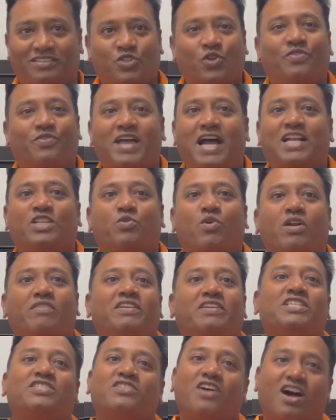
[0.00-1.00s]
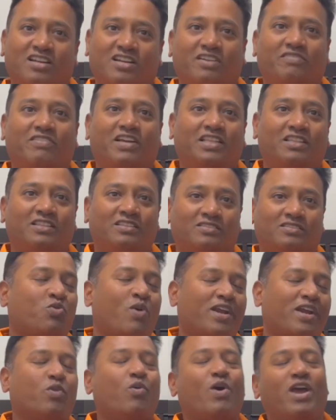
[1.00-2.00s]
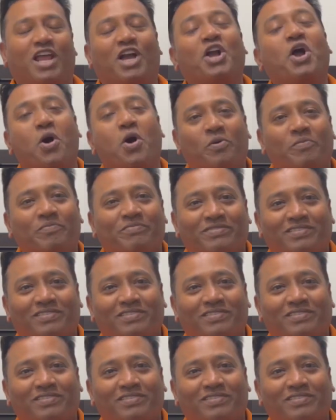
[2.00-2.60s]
So that's what we started with quite a while ago.